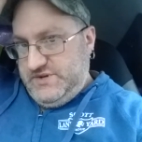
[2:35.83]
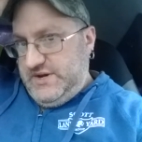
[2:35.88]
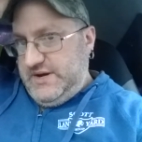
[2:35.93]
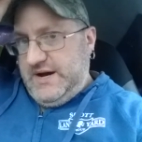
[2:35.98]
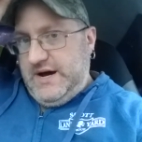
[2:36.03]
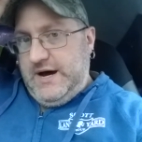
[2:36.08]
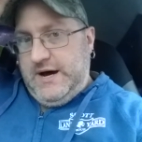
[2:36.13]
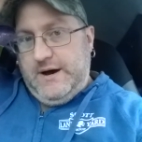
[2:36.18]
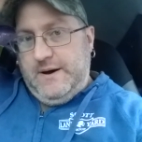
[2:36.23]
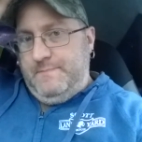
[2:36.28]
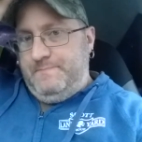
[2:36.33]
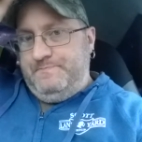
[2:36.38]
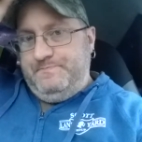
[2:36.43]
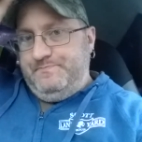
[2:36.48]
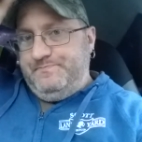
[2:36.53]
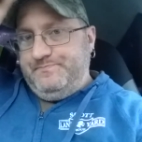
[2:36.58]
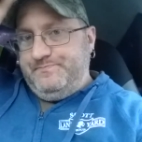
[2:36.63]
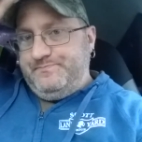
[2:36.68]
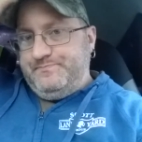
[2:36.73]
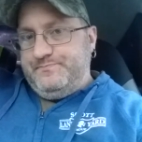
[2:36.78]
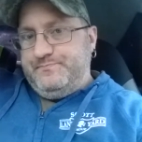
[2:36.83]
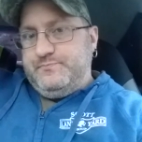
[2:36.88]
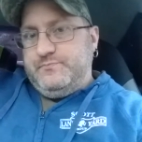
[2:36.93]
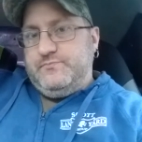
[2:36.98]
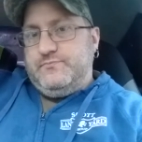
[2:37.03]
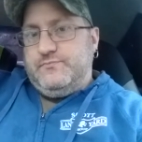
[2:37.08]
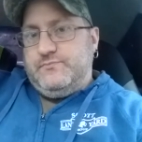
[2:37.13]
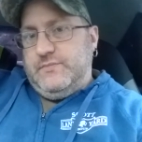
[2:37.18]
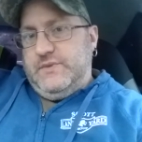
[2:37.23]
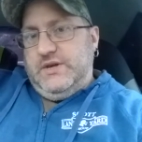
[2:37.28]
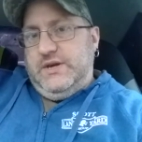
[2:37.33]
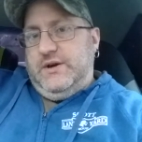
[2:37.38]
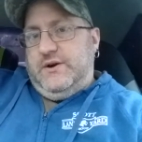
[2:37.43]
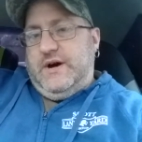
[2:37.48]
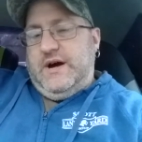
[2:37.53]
Um, you know,